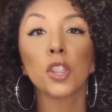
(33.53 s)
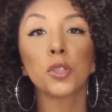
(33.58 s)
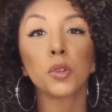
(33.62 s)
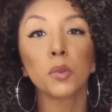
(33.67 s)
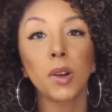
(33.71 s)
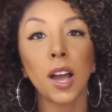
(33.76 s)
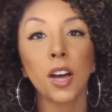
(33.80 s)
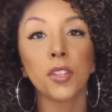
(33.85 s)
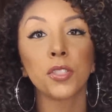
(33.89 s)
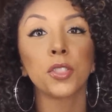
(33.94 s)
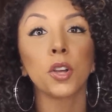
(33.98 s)

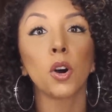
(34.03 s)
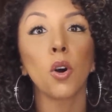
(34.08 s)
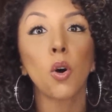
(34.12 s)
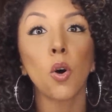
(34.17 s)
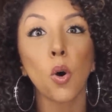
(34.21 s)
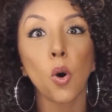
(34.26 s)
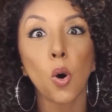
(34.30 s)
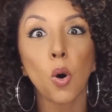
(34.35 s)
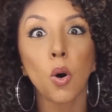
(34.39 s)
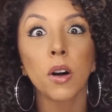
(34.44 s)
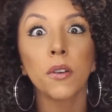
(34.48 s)
throughout the
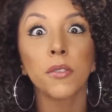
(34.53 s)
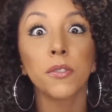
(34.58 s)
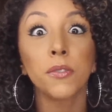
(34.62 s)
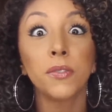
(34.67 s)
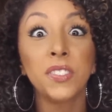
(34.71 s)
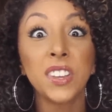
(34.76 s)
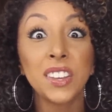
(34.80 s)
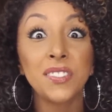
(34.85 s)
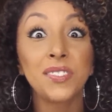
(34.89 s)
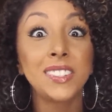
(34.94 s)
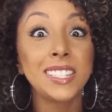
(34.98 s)
whole
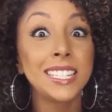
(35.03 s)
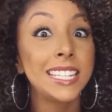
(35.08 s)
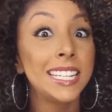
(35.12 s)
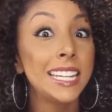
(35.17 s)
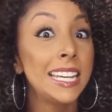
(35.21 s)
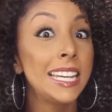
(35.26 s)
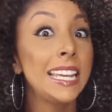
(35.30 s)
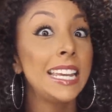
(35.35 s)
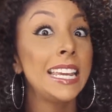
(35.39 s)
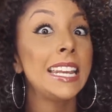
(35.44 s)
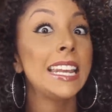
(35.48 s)

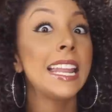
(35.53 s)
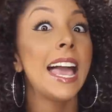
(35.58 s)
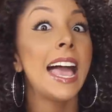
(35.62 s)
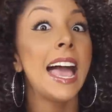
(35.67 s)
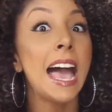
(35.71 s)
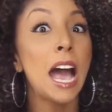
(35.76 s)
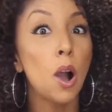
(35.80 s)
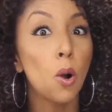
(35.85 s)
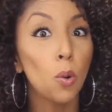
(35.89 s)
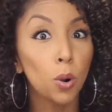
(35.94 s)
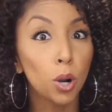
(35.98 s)
15
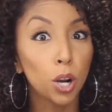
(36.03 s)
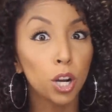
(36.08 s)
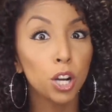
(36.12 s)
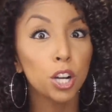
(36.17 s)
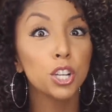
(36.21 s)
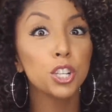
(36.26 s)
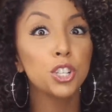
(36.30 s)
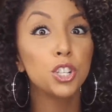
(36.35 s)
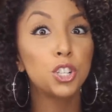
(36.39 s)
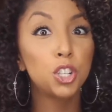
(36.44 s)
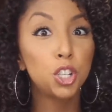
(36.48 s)

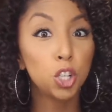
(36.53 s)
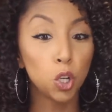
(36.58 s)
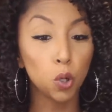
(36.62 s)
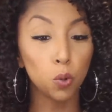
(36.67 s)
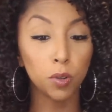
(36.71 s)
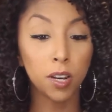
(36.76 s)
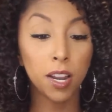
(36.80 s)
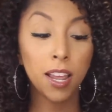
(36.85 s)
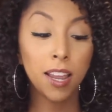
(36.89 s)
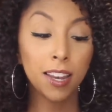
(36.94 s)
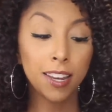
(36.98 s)
hour
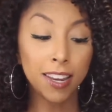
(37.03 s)
shoot.